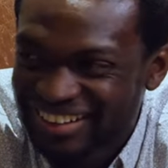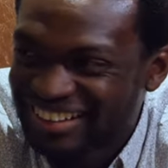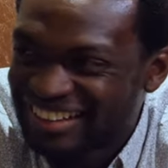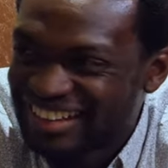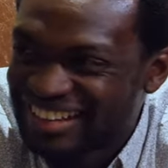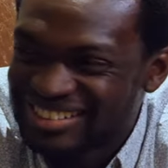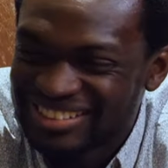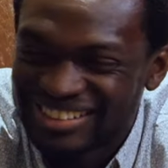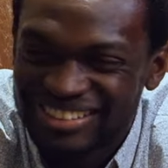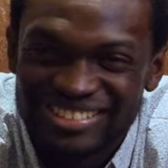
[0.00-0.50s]

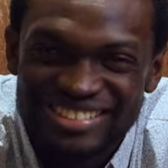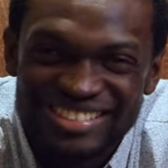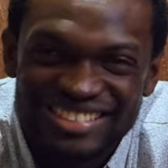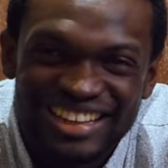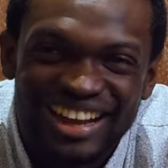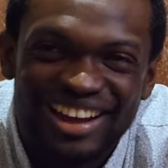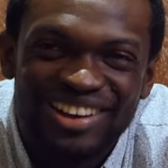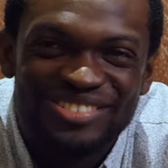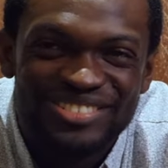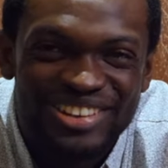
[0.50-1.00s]

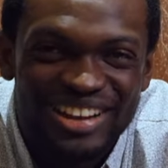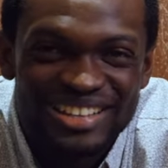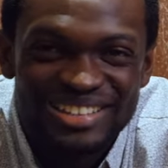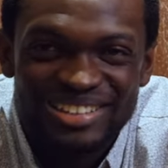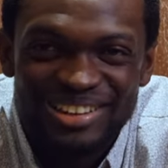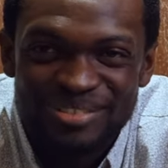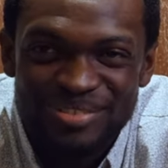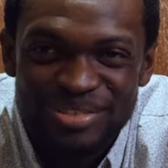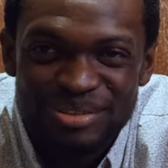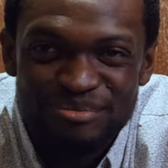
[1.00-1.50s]
I've tried
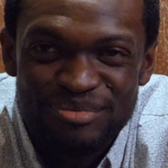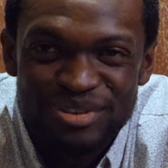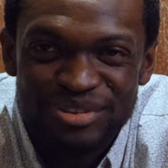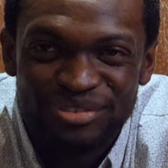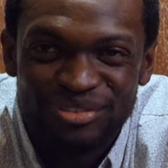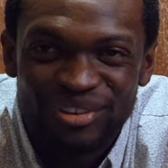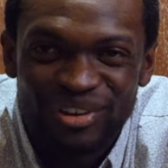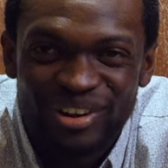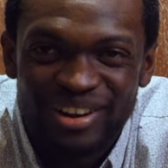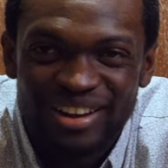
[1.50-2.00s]
something before. But you
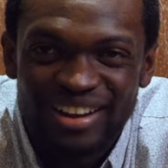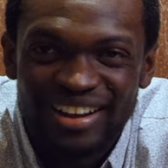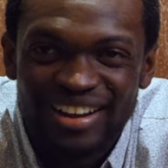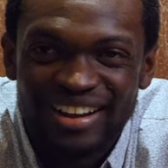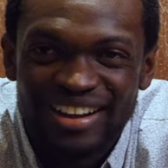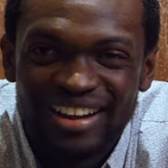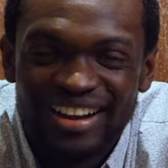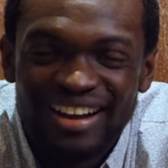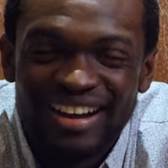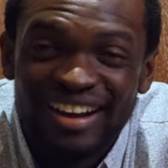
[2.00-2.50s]
didn't like
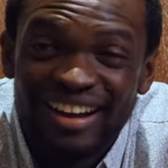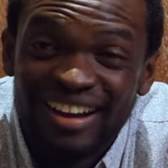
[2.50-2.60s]
it?